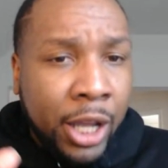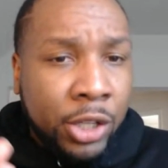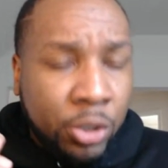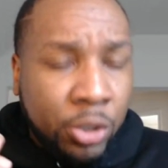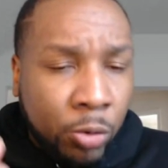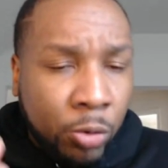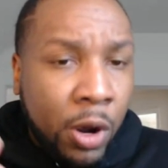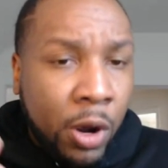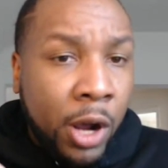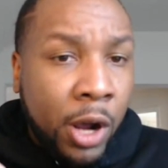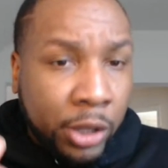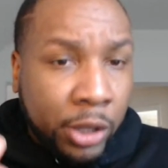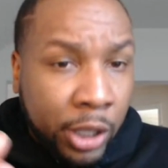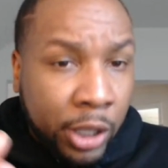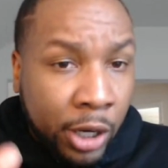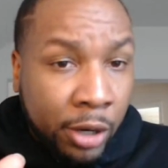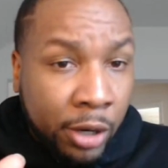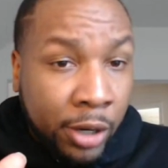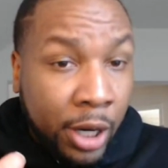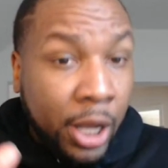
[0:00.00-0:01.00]
to go out
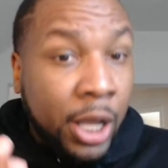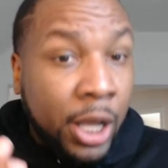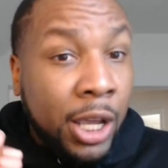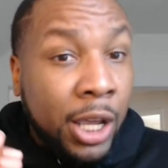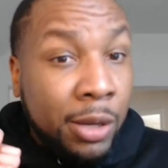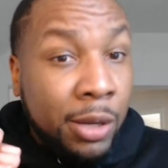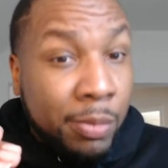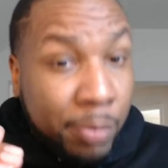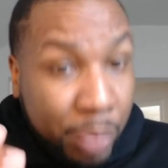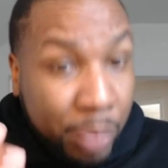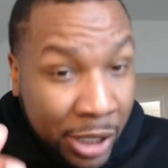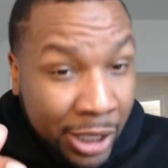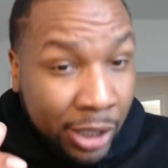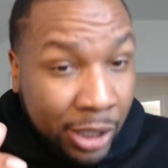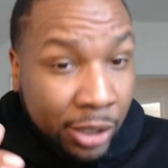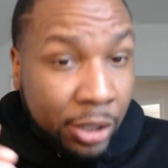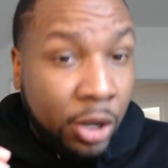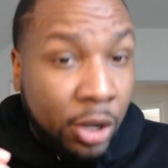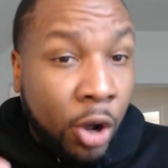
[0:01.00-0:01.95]
there and beat